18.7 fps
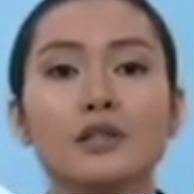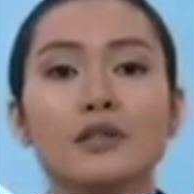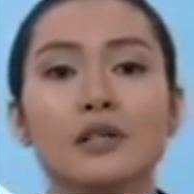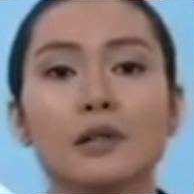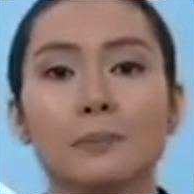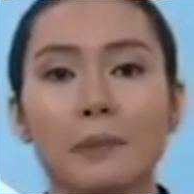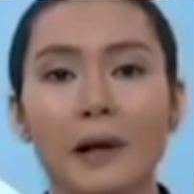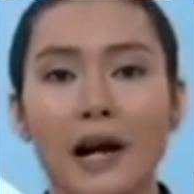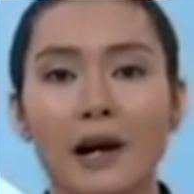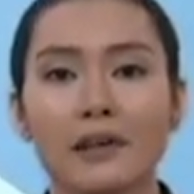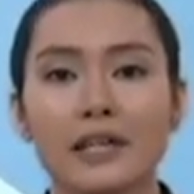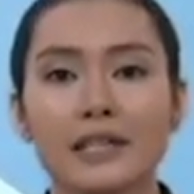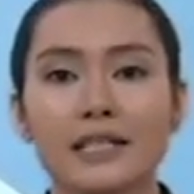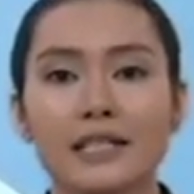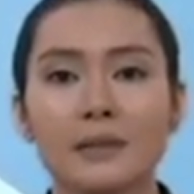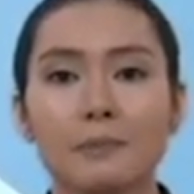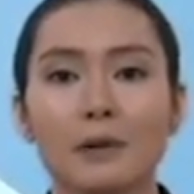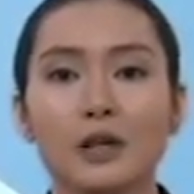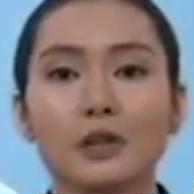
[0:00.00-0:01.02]
to their
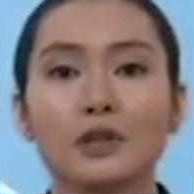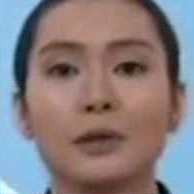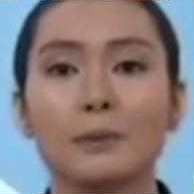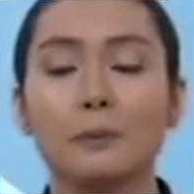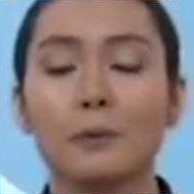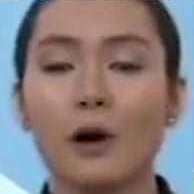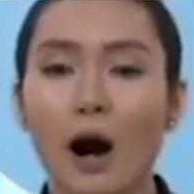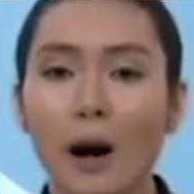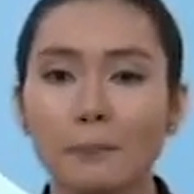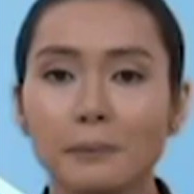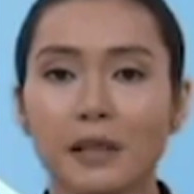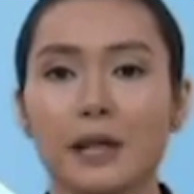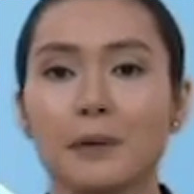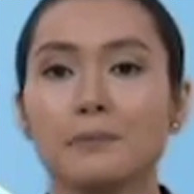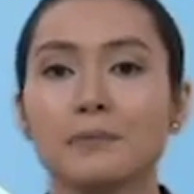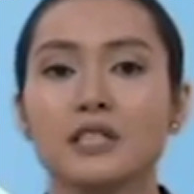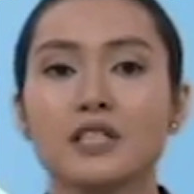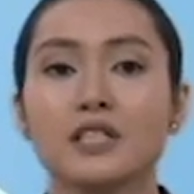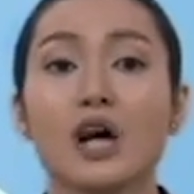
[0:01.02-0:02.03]
parents about their
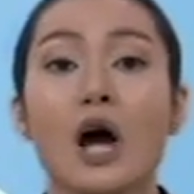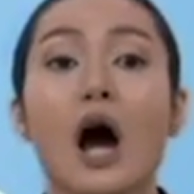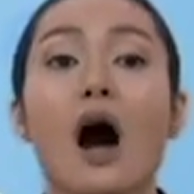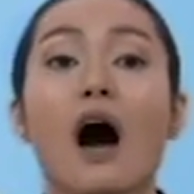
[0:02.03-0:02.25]
problems